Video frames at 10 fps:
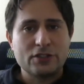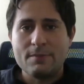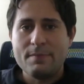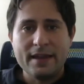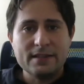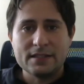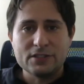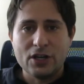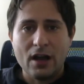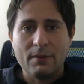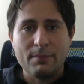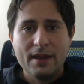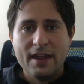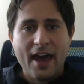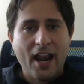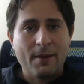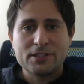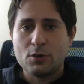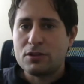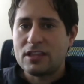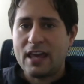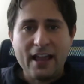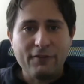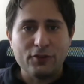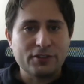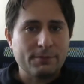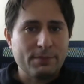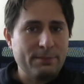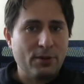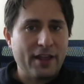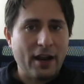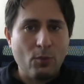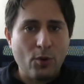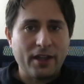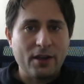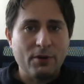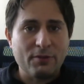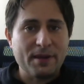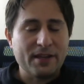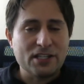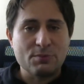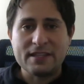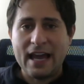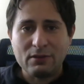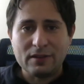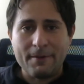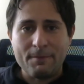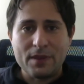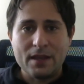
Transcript: amazing job. And I'm so thankful to the people that I'm working with, because without them,